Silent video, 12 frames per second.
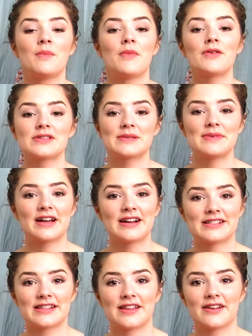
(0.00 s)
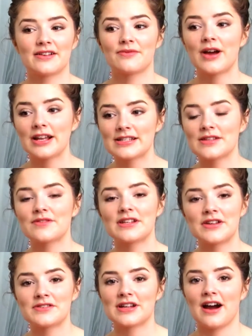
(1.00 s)
Mostly because they're relatively
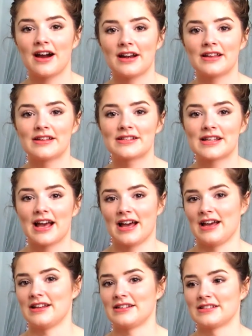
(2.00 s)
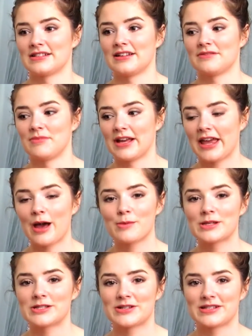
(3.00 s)
new to Ireland and my
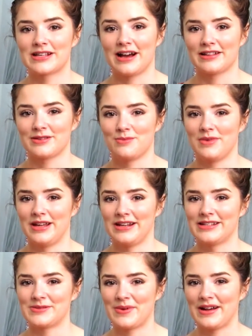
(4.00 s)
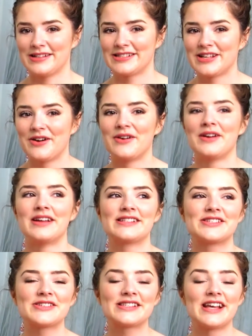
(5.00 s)
chemist just got them in as well, so
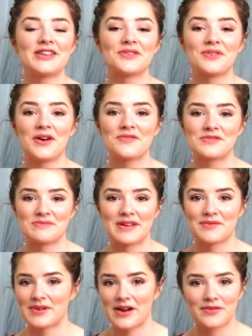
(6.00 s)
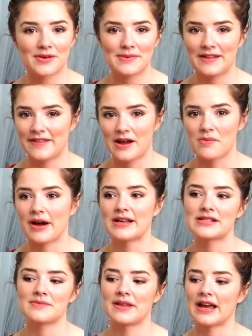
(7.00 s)
it's just down the road from me. Whenever I'm in there
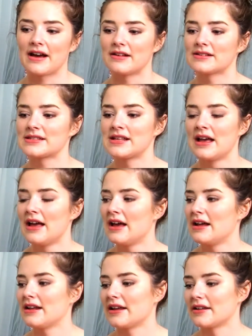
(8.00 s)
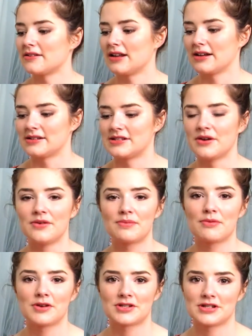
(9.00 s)
buying something else, like a
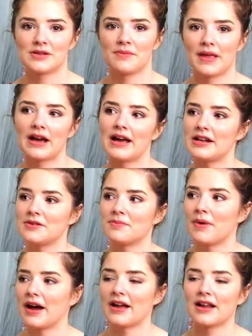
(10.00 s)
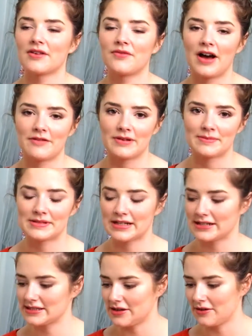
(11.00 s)
toothbrush or something, I end up buying like 5 lipsticks.